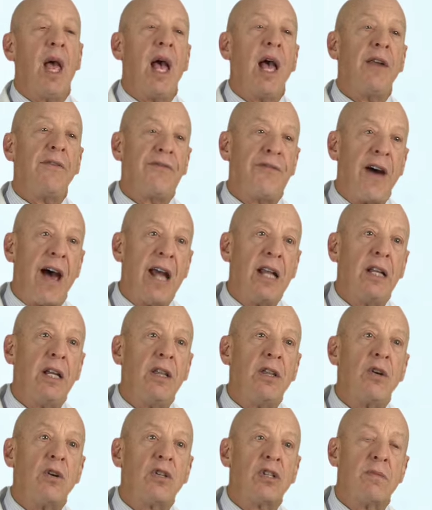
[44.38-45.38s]
And
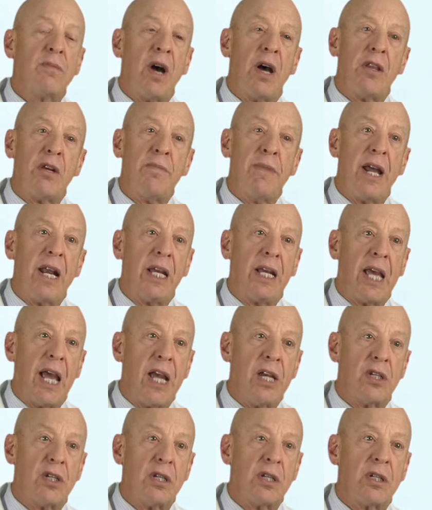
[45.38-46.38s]
finally, there are some other
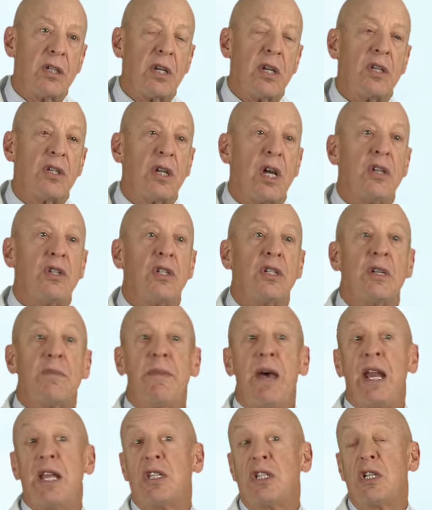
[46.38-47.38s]
medications, such as a
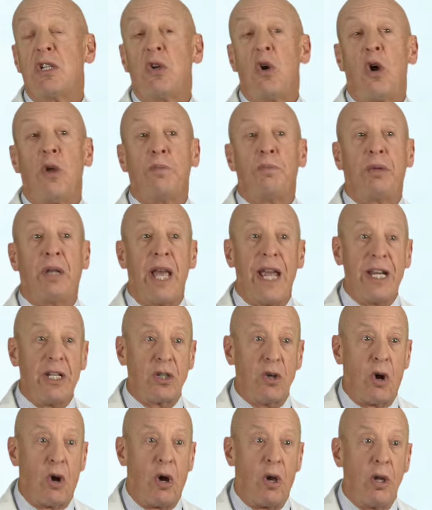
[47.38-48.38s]
medicine called
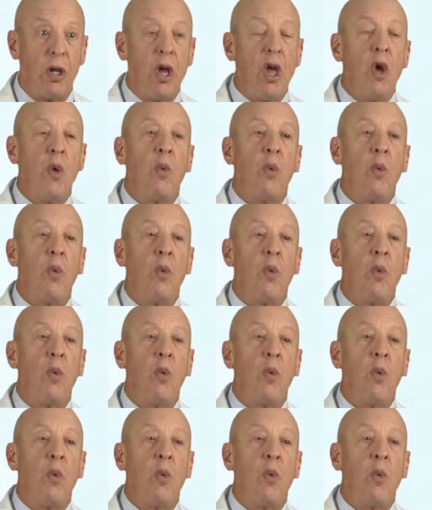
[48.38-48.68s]
Platol,